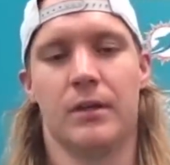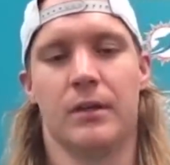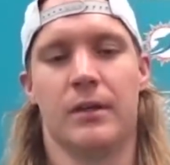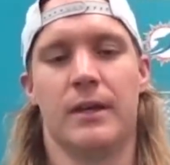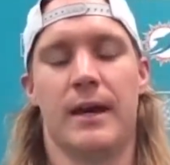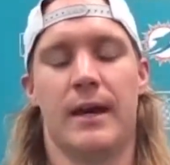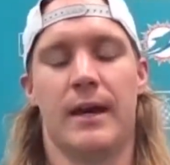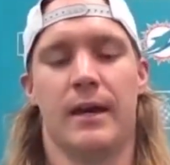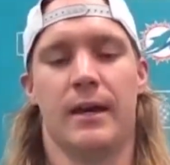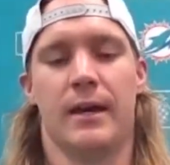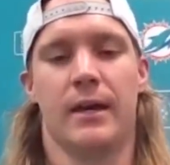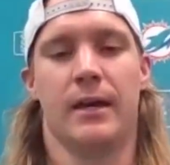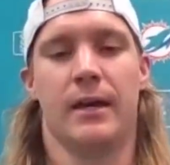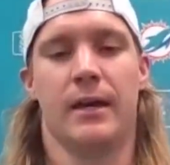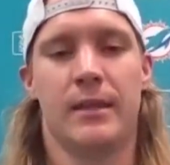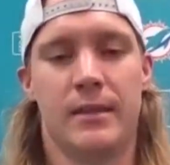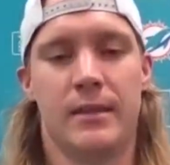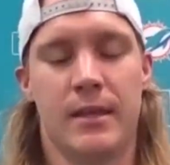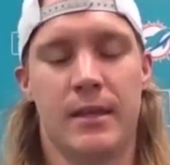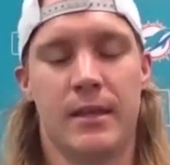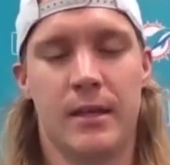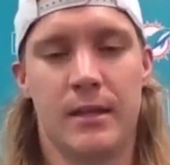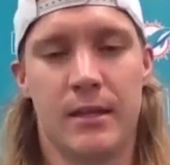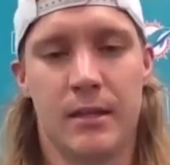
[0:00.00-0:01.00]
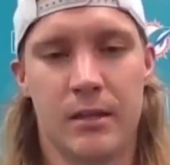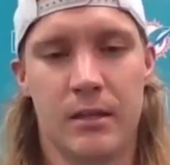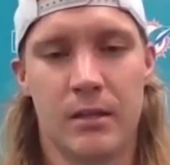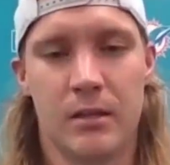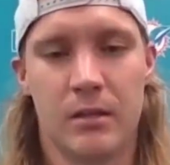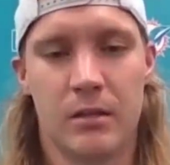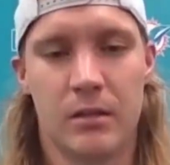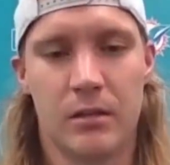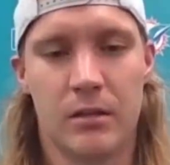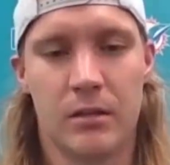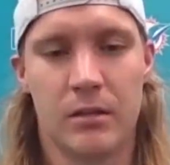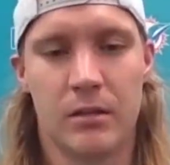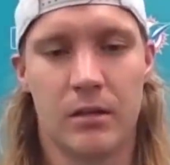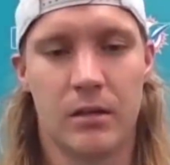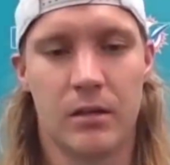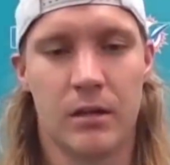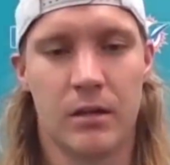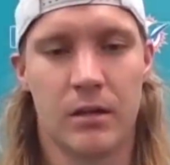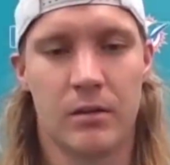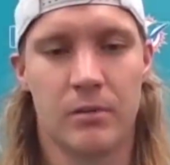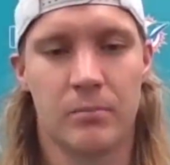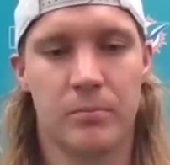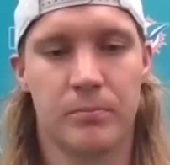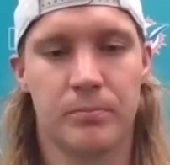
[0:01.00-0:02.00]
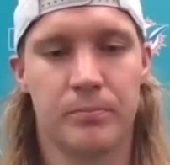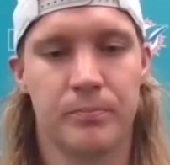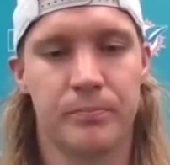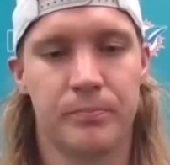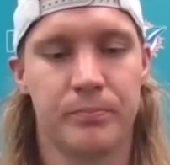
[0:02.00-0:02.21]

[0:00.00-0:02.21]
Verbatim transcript: yeah, and then, um,